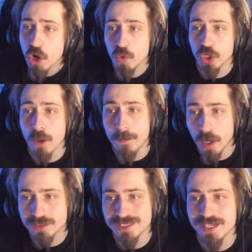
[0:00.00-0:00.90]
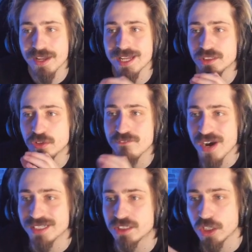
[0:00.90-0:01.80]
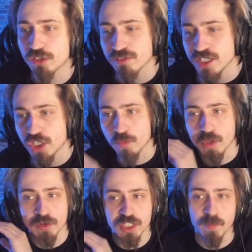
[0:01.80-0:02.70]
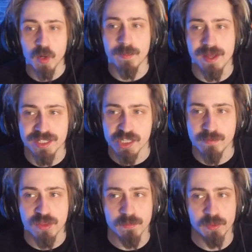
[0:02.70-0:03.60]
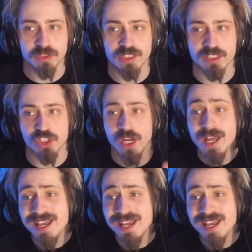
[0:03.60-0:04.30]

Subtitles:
We're going to go Pod Tender into Vital Accretion. We already spoke about this in the Mythic Plus section.